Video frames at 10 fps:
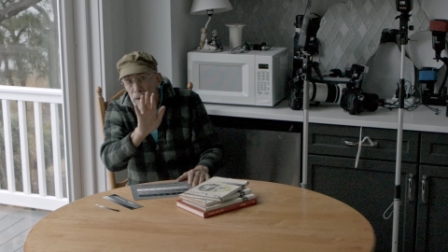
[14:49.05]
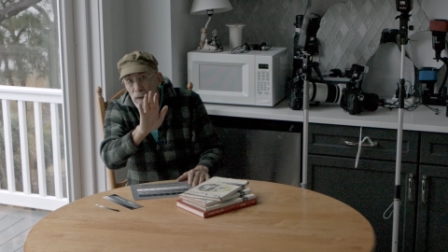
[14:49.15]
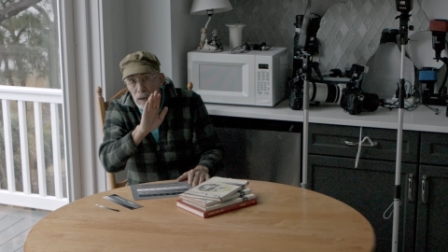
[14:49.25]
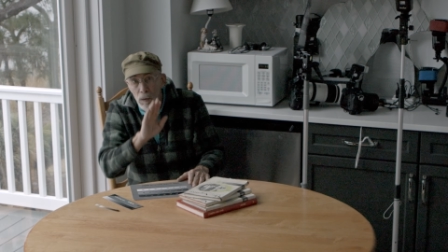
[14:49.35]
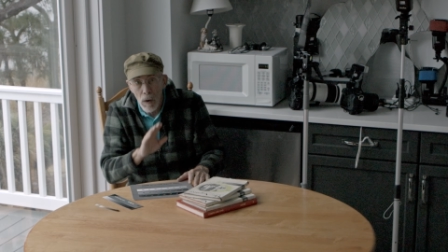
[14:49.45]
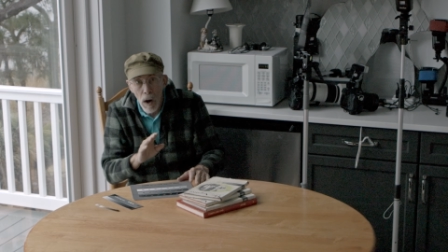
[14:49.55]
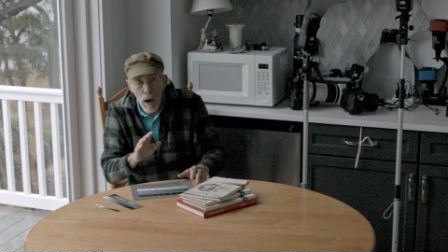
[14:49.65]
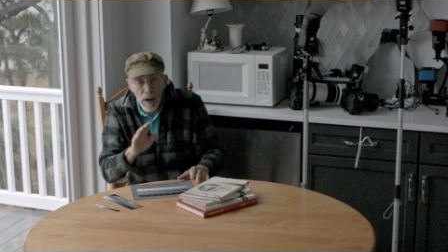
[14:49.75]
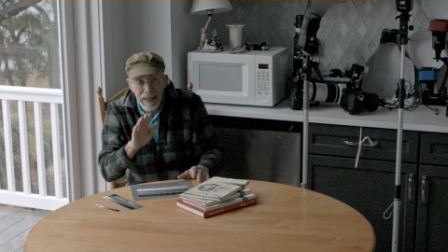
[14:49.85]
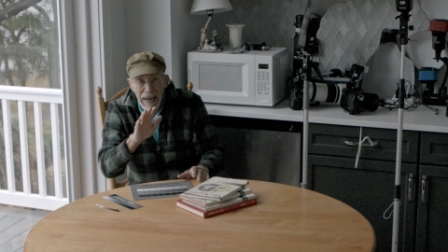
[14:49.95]
in the
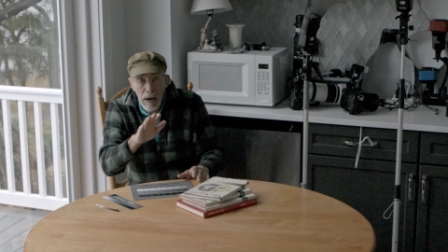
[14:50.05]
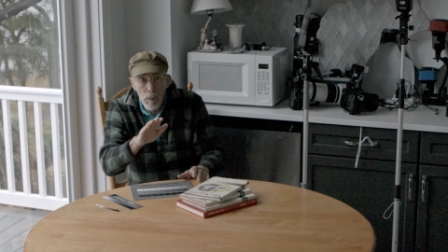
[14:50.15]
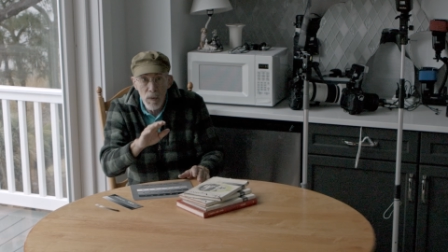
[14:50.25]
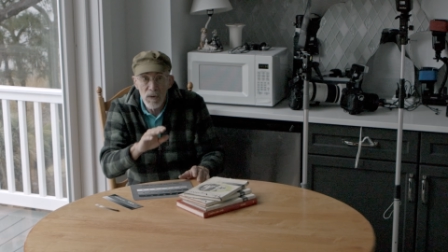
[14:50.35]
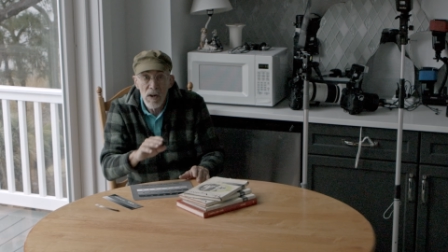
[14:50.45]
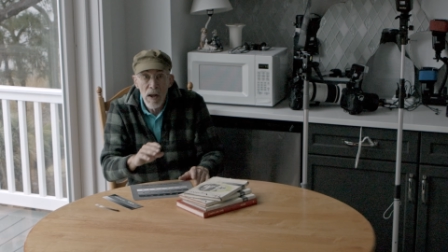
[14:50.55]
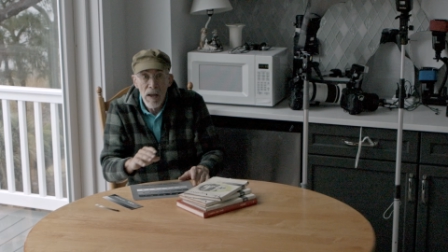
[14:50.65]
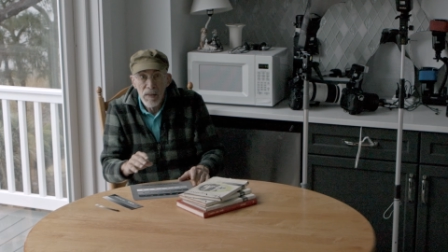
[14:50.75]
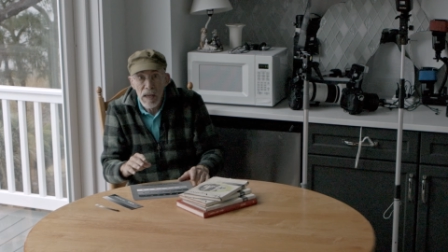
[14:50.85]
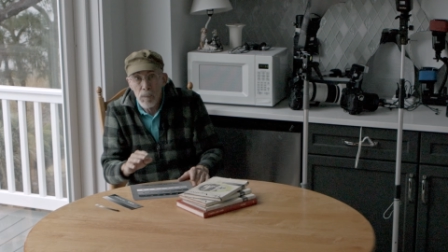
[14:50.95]
cameras,
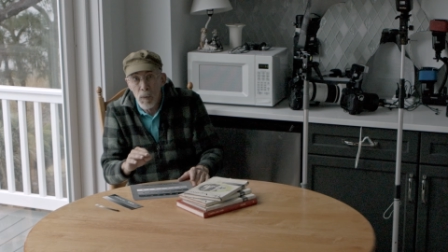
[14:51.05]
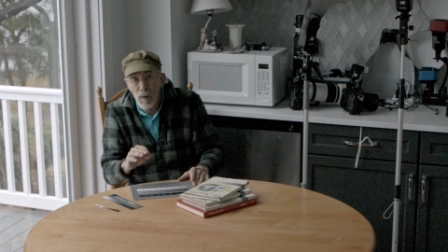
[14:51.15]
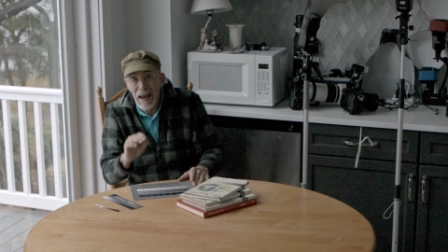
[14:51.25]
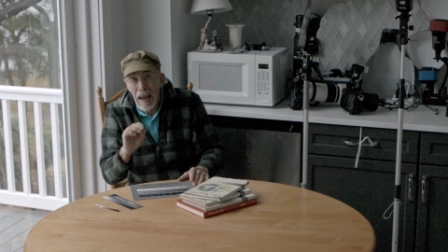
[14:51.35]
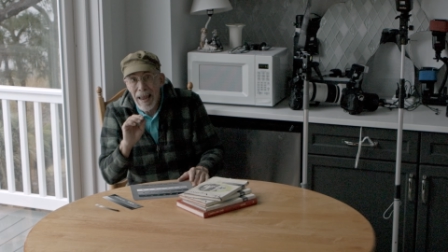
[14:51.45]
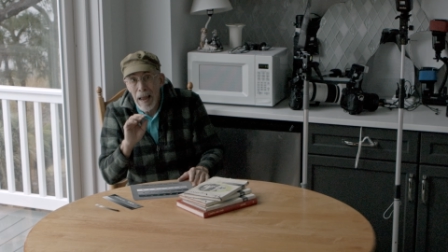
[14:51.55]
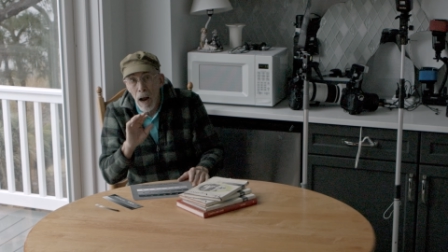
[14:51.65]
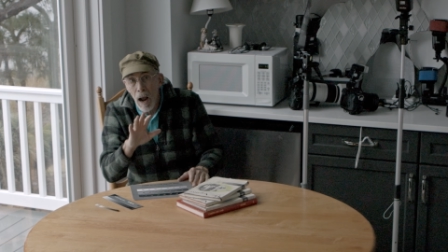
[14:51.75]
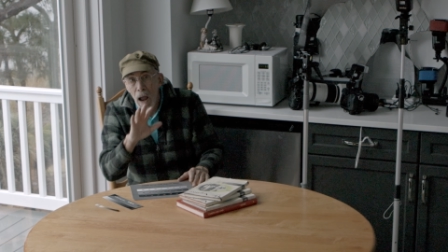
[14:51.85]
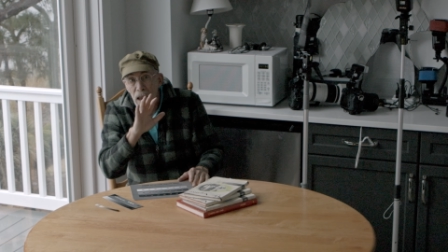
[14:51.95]
they put
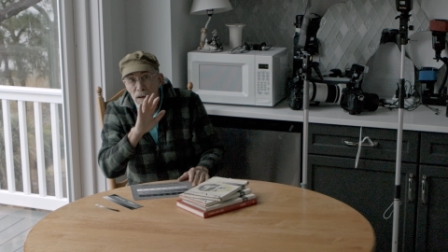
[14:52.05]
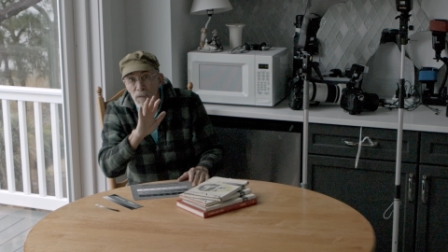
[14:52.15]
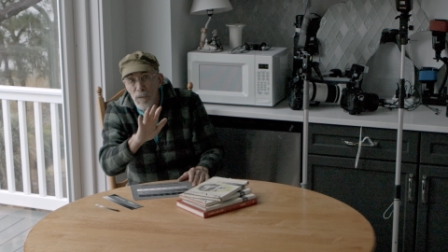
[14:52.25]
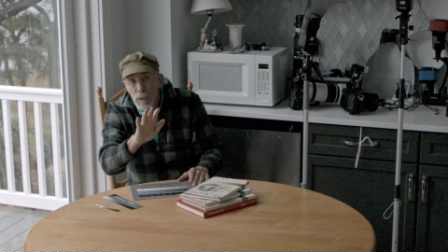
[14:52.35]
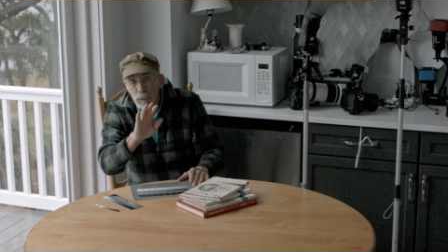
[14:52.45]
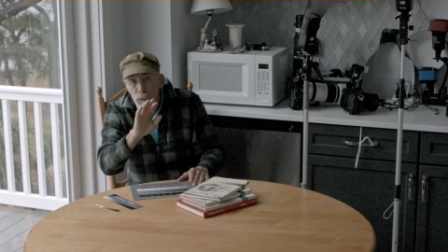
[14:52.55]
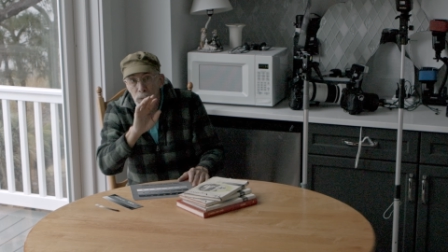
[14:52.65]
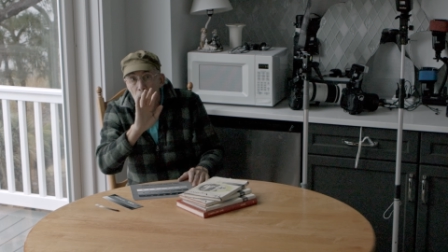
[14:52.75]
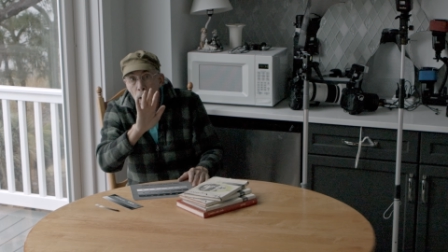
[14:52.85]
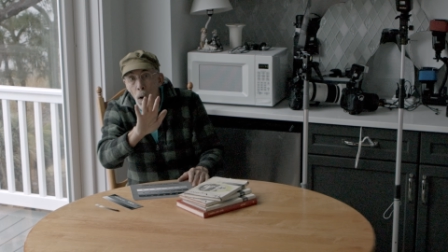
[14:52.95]
a
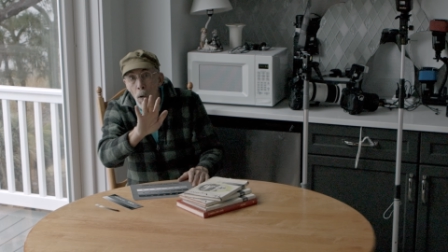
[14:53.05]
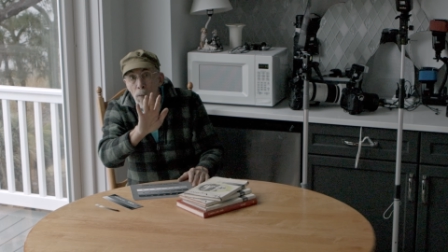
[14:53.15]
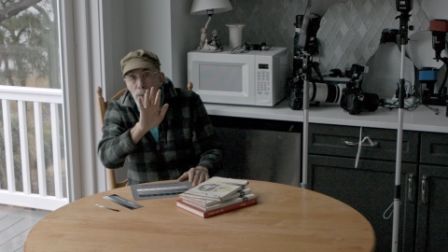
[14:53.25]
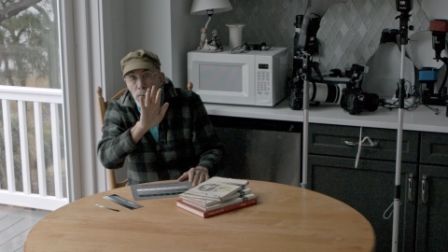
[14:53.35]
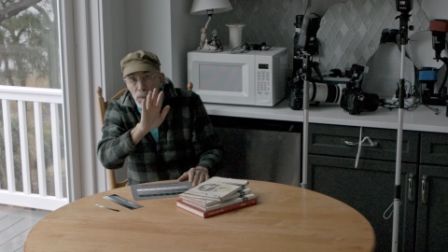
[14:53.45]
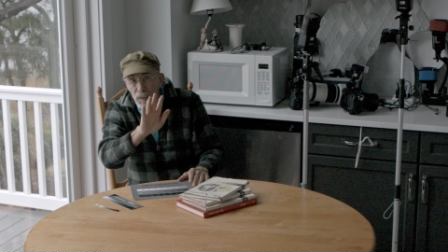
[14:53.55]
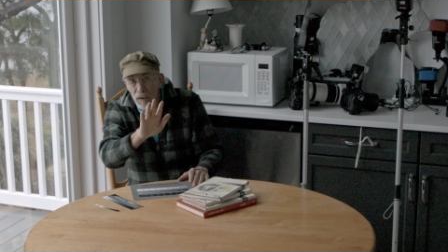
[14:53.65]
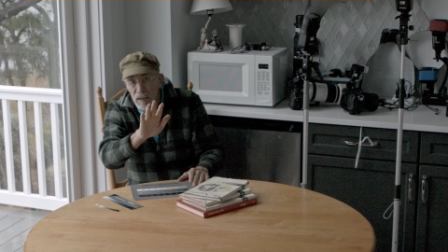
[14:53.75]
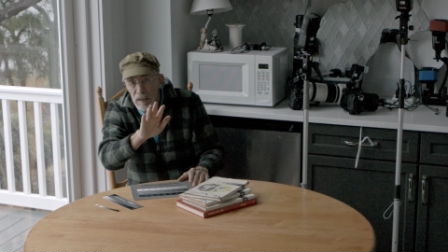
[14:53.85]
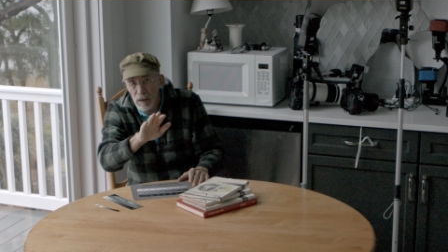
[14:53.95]
filter over
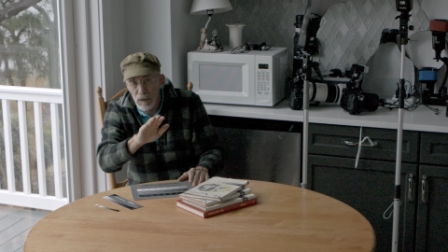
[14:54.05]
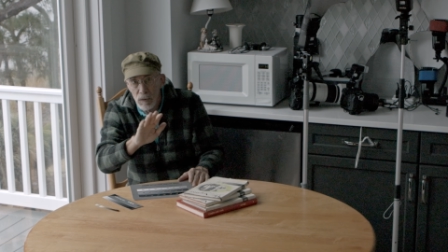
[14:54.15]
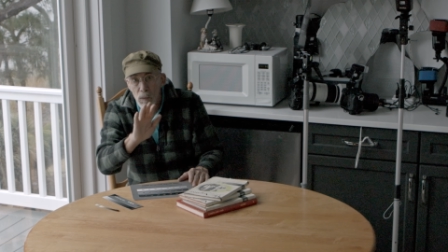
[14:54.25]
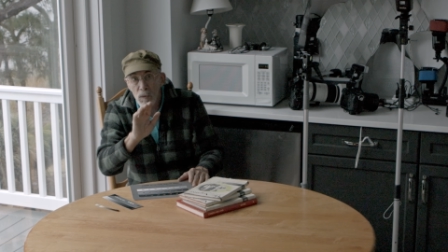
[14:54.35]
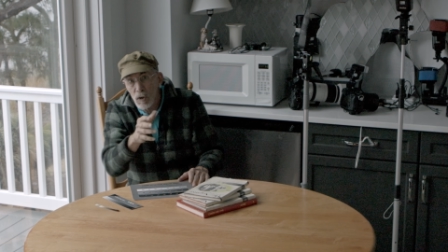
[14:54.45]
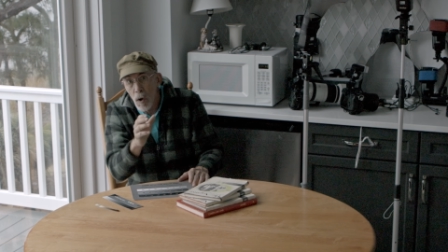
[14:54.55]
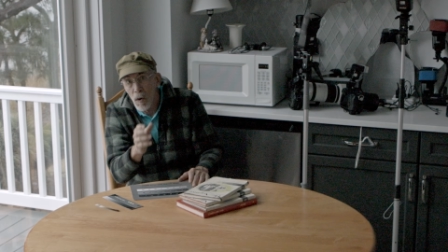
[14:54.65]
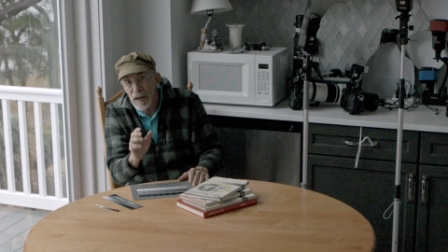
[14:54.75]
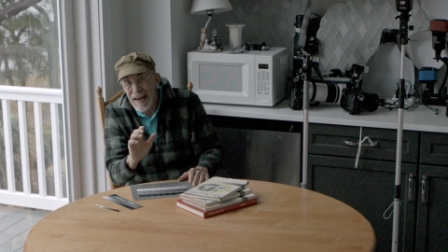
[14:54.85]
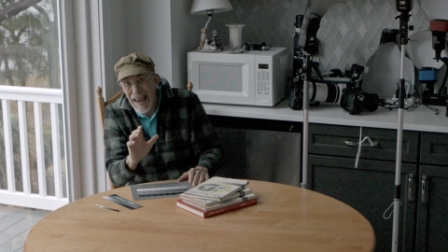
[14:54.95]
the sensor. It was
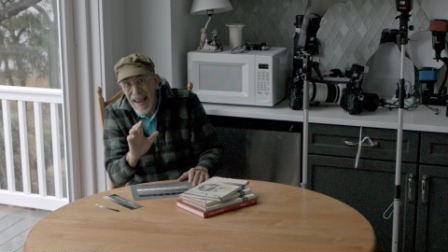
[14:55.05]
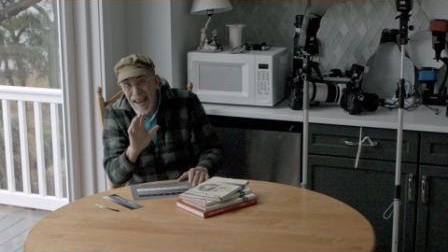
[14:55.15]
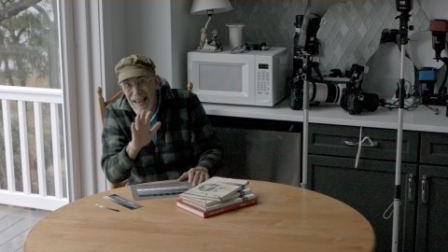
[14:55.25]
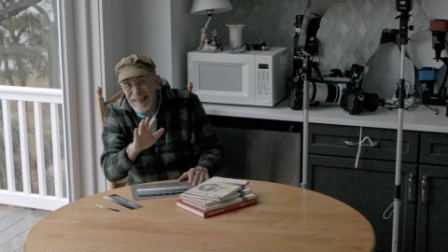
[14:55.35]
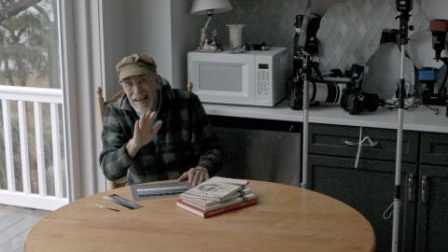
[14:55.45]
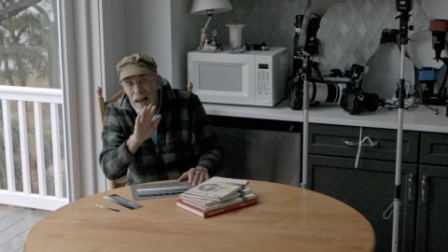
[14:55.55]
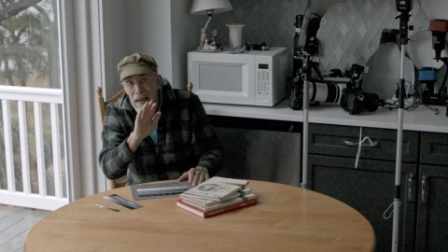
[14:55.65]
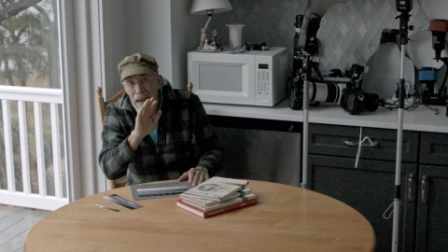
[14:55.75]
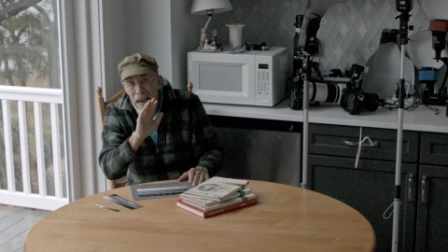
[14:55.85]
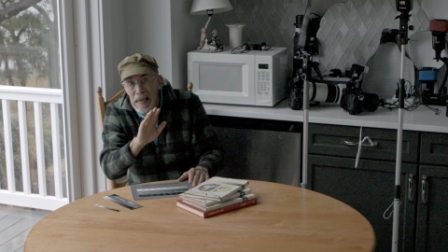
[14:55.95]
called an
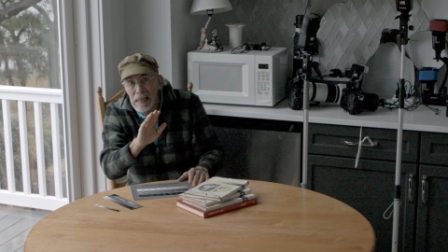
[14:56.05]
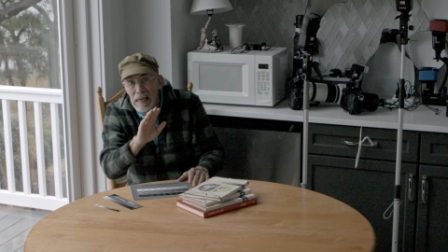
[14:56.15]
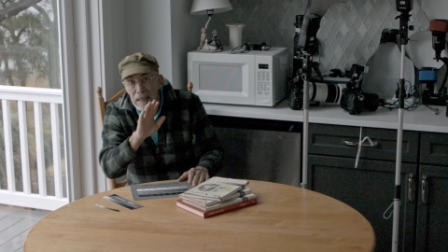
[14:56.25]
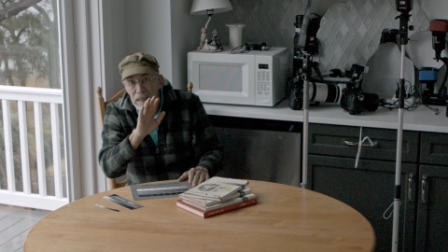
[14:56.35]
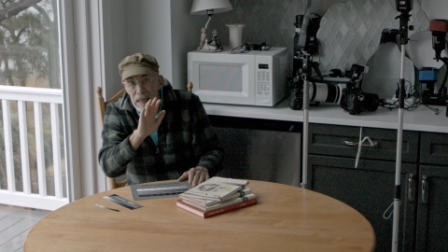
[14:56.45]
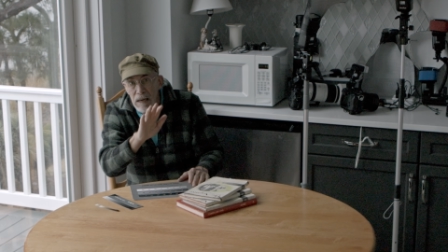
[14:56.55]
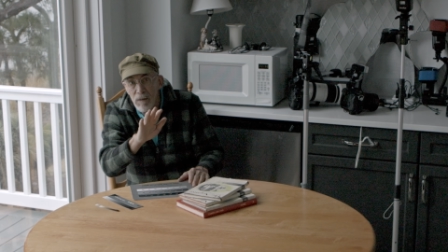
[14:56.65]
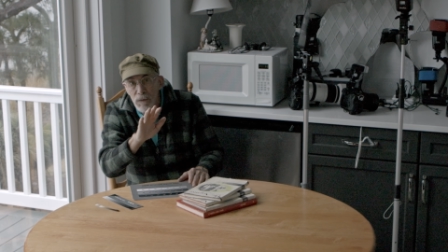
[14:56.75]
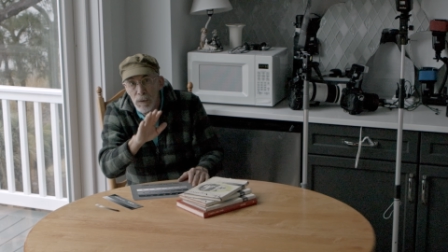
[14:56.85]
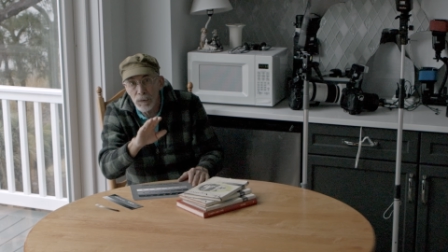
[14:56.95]

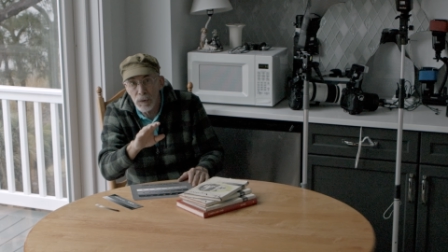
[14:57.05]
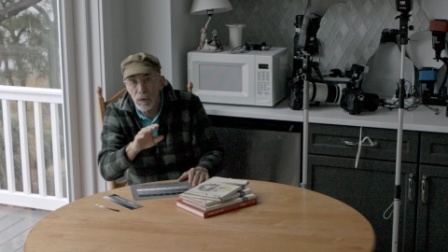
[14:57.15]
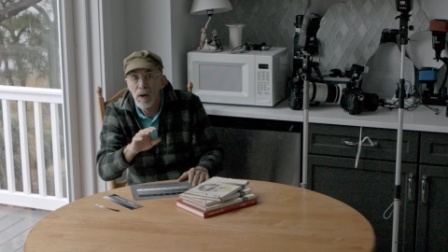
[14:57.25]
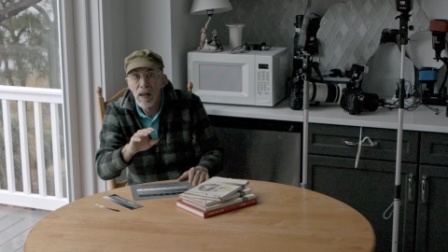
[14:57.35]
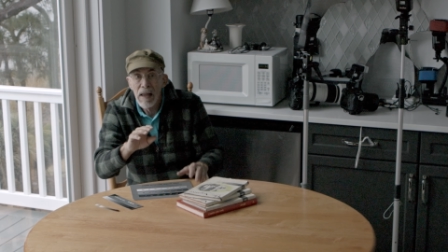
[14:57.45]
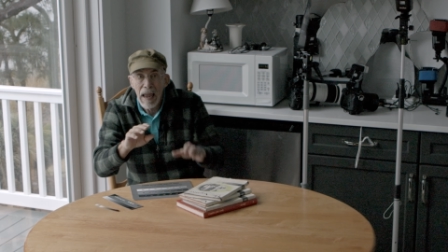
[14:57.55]
anti-aliasing filter.